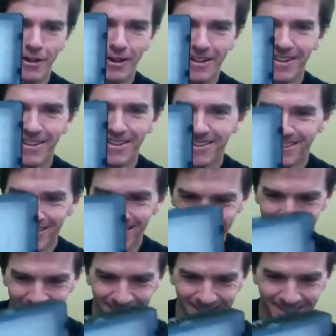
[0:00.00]
right now. No battery.
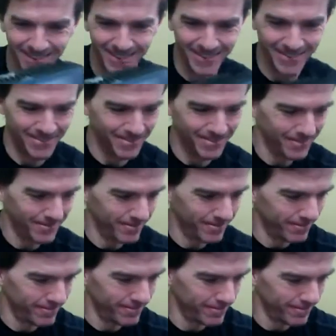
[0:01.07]
But that's the beauty
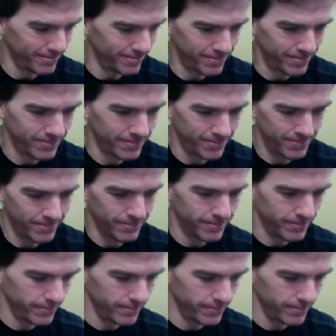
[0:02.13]
of that system.